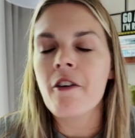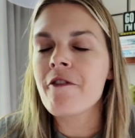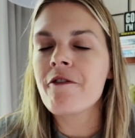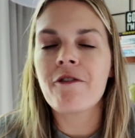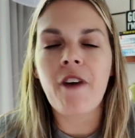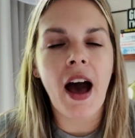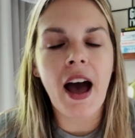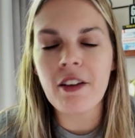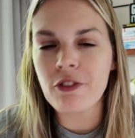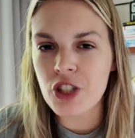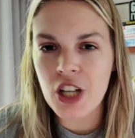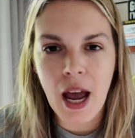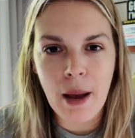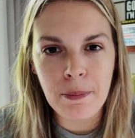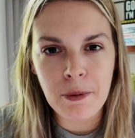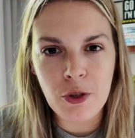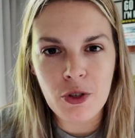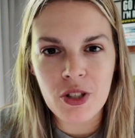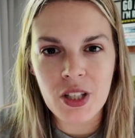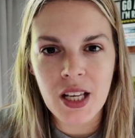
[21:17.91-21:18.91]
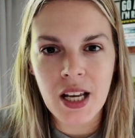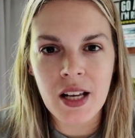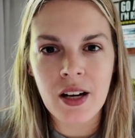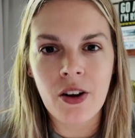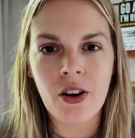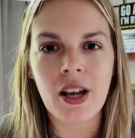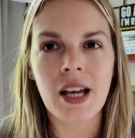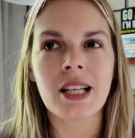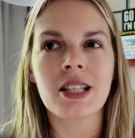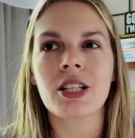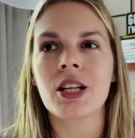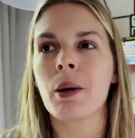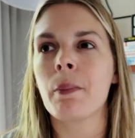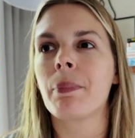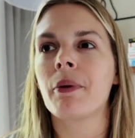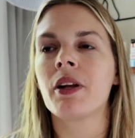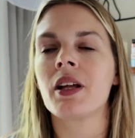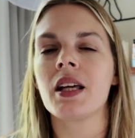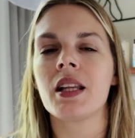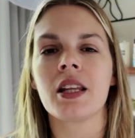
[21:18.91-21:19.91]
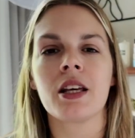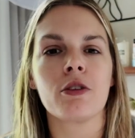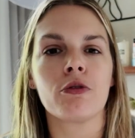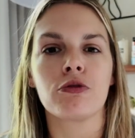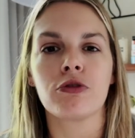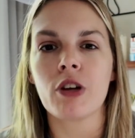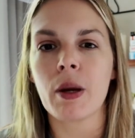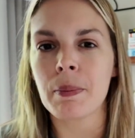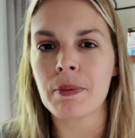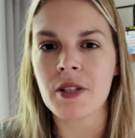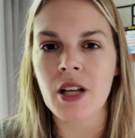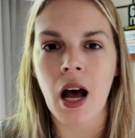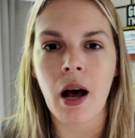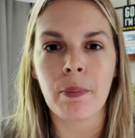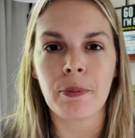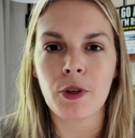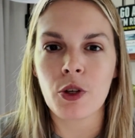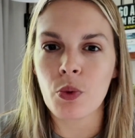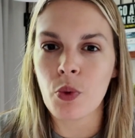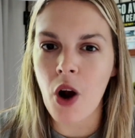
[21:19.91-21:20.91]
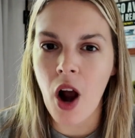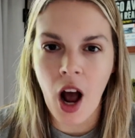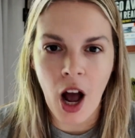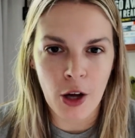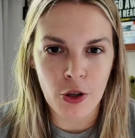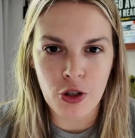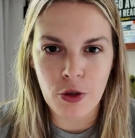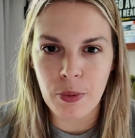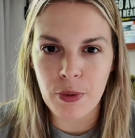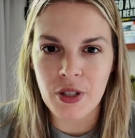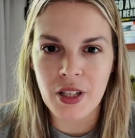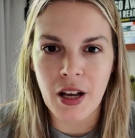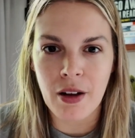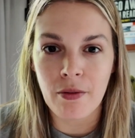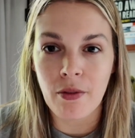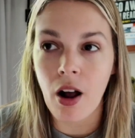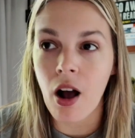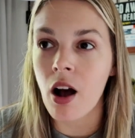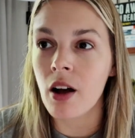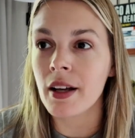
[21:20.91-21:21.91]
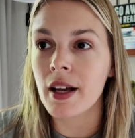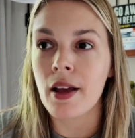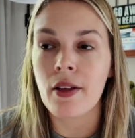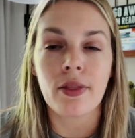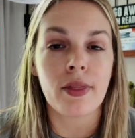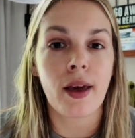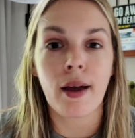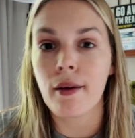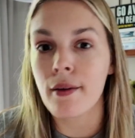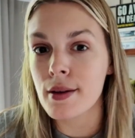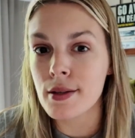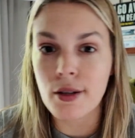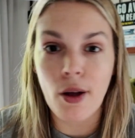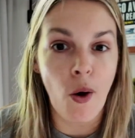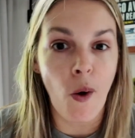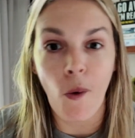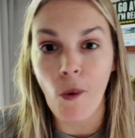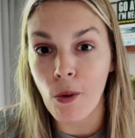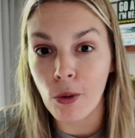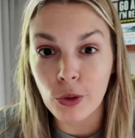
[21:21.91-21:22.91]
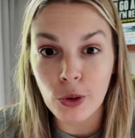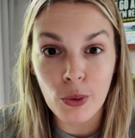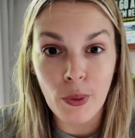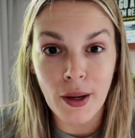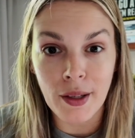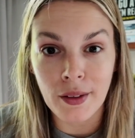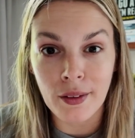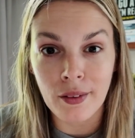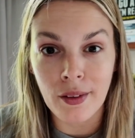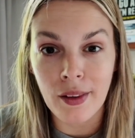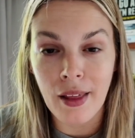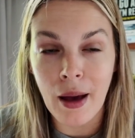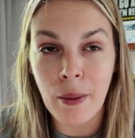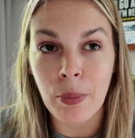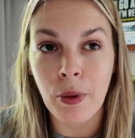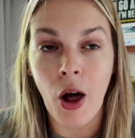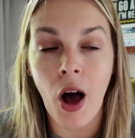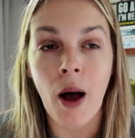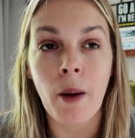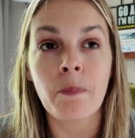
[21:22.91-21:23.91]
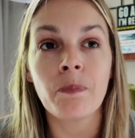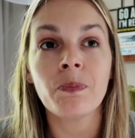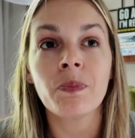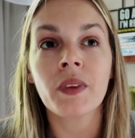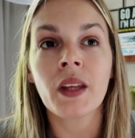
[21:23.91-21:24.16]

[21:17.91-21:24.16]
5 chapters later, it's completely ripped up. You were 100% wrong, and there is a whole new ending to that plot.